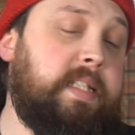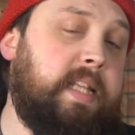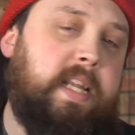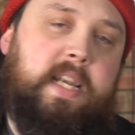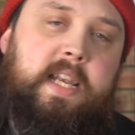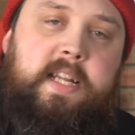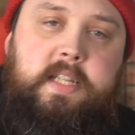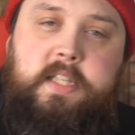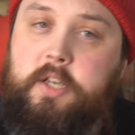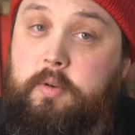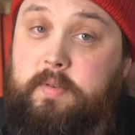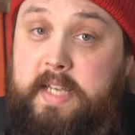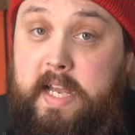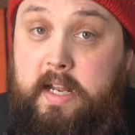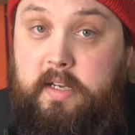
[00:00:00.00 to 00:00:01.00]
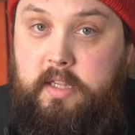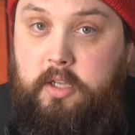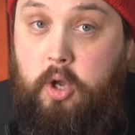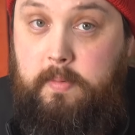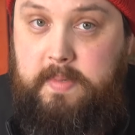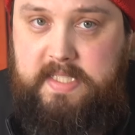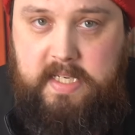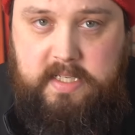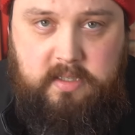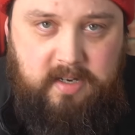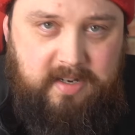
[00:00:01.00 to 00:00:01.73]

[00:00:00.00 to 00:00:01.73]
then let us know down in the comment section